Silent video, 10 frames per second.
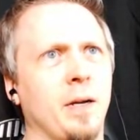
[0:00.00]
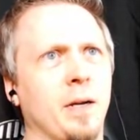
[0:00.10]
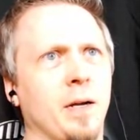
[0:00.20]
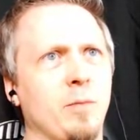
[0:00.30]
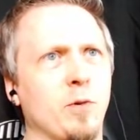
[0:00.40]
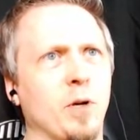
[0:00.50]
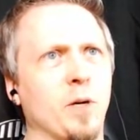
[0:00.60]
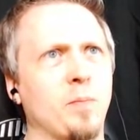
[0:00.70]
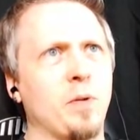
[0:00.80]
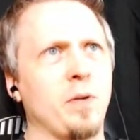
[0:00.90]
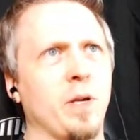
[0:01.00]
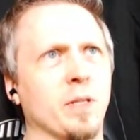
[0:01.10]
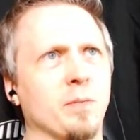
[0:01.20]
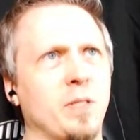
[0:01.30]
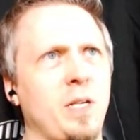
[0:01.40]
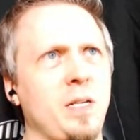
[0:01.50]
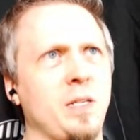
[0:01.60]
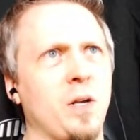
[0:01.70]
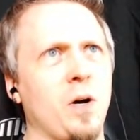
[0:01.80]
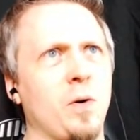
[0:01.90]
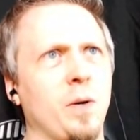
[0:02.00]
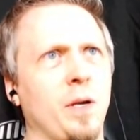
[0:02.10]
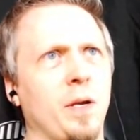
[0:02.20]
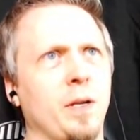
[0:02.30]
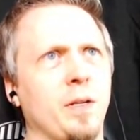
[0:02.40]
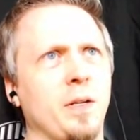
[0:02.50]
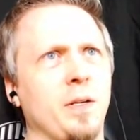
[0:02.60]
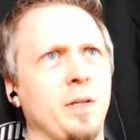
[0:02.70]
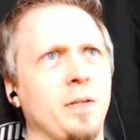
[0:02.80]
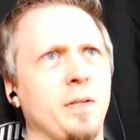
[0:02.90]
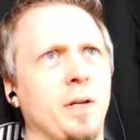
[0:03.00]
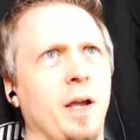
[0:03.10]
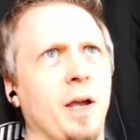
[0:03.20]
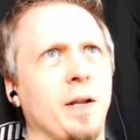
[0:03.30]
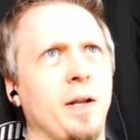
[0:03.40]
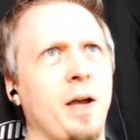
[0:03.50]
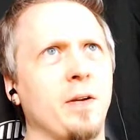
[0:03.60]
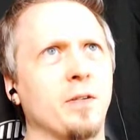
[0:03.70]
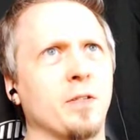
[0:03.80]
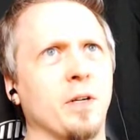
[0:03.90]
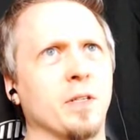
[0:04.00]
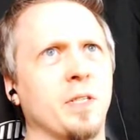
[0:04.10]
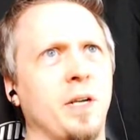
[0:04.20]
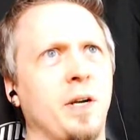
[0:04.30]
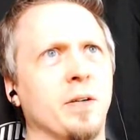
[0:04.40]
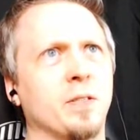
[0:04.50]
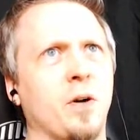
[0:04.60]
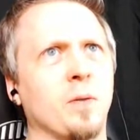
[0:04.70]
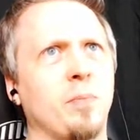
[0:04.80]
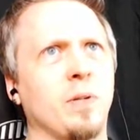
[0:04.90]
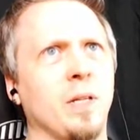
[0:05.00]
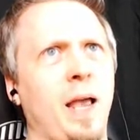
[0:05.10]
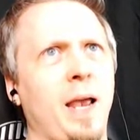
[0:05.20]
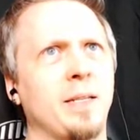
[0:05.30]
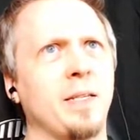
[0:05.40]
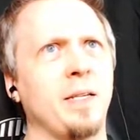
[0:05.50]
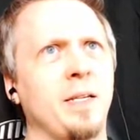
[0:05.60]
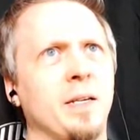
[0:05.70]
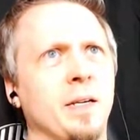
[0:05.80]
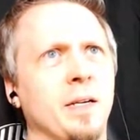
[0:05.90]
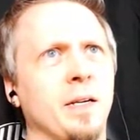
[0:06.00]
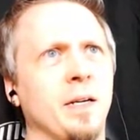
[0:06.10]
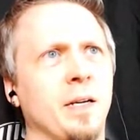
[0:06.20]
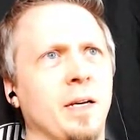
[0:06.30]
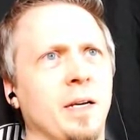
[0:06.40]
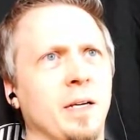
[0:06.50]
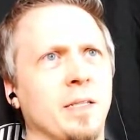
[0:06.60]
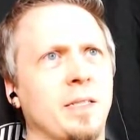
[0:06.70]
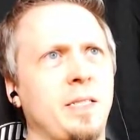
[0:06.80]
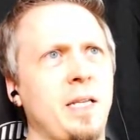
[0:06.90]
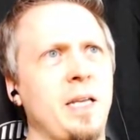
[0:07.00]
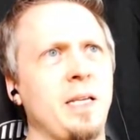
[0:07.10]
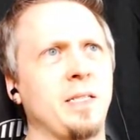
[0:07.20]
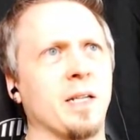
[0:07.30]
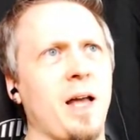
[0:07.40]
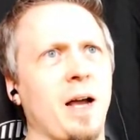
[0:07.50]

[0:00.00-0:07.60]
I'm gonna help you get some seeds going, dude. And now you're just gonna sit here and start planting seeds like